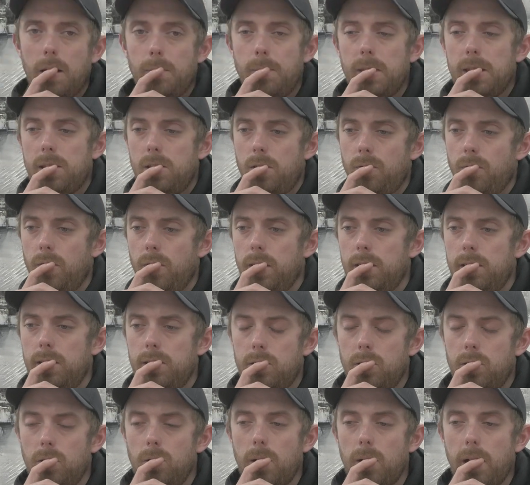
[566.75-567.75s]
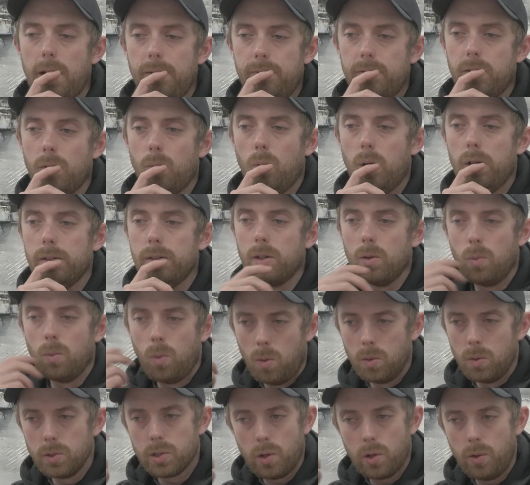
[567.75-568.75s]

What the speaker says: mean, you really do have to wonder what was